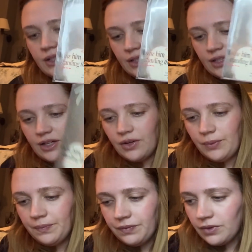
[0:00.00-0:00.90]
you know,
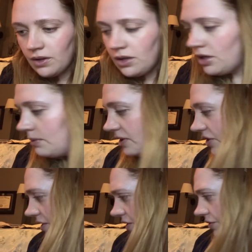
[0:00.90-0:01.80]
but
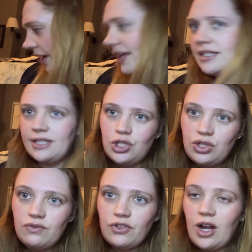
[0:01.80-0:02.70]
they're in great
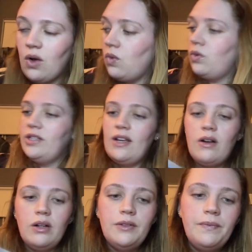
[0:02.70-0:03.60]
condition for how old they
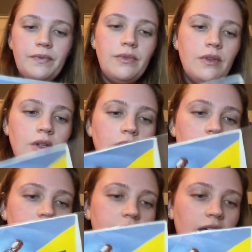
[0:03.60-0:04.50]
are. And
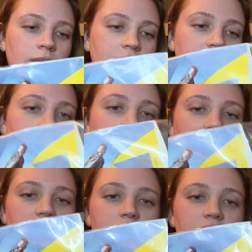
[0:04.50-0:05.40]
then same, this is the
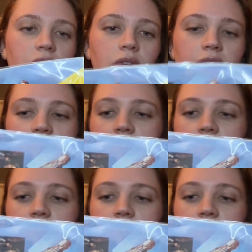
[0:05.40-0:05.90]
last single that I